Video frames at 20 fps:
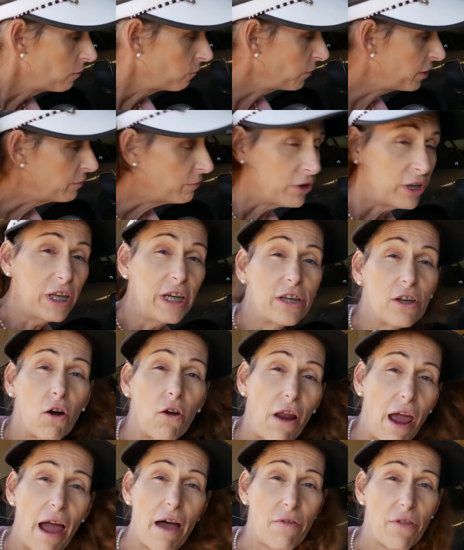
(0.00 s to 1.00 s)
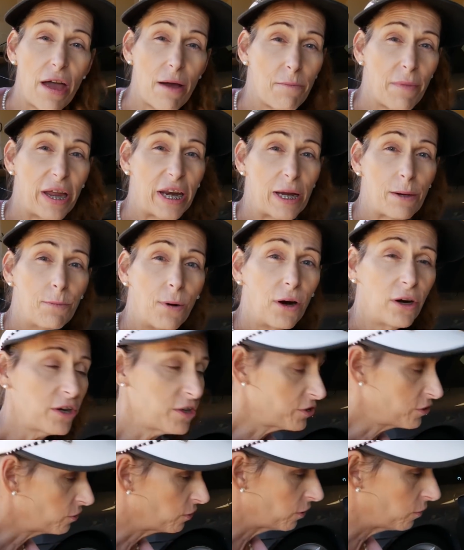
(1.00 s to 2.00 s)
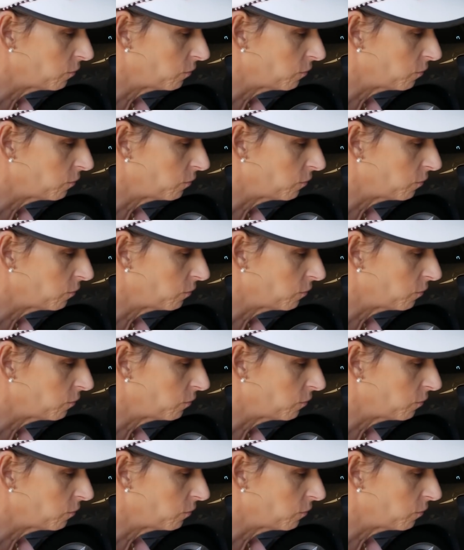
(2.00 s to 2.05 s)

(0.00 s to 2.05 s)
We really don't have that many parts to